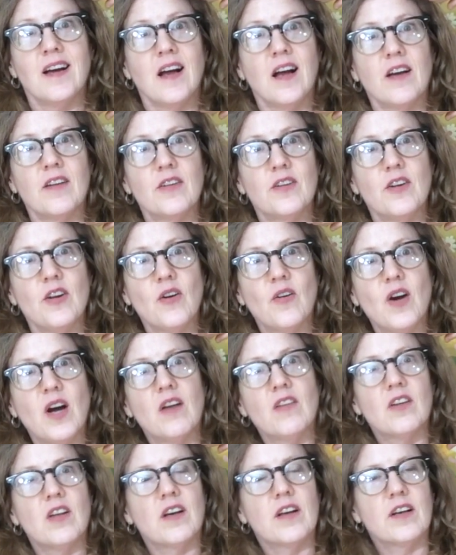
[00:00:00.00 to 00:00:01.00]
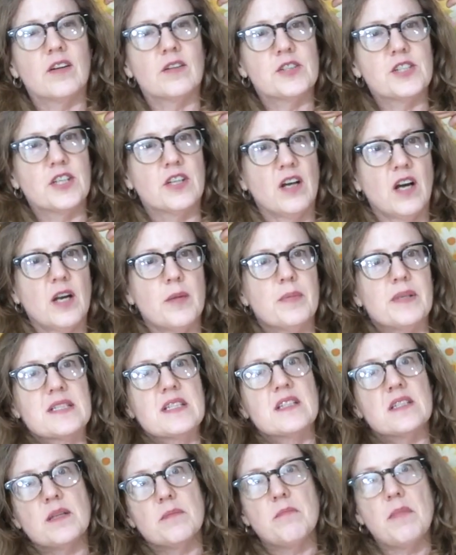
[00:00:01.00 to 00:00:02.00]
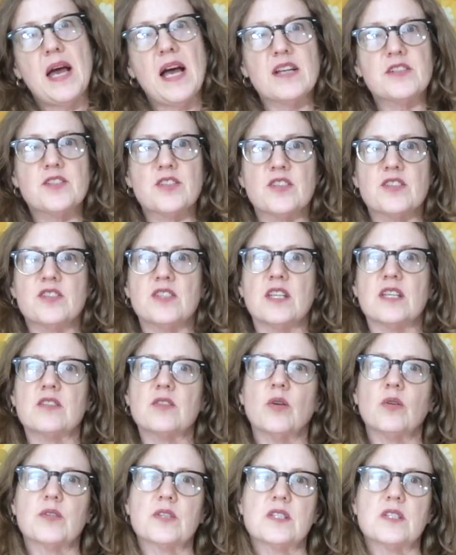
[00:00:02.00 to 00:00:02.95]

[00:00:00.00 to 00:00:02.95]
I don't know how long ago she got it, but since it matches this whole